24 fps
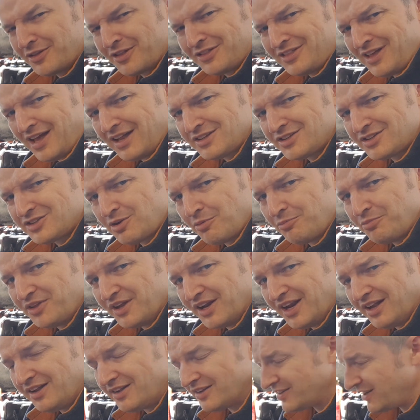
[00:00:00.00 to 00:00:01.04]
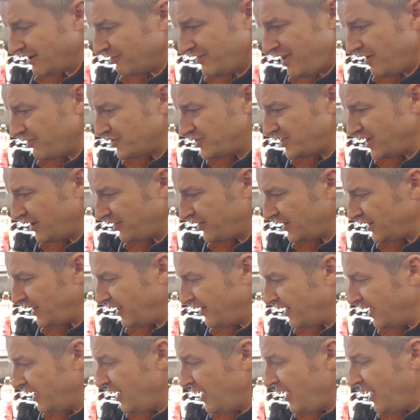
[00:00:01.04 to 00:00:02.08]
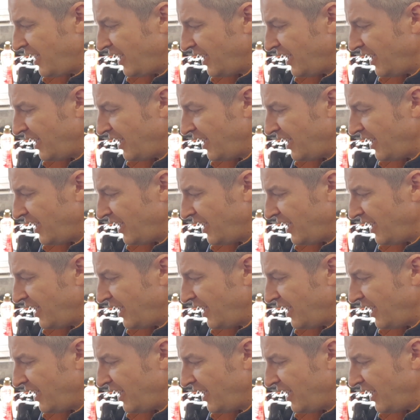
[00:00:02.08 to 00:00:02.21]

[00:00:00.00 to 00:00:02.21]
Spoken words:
That's something else. I've never seen anything like that.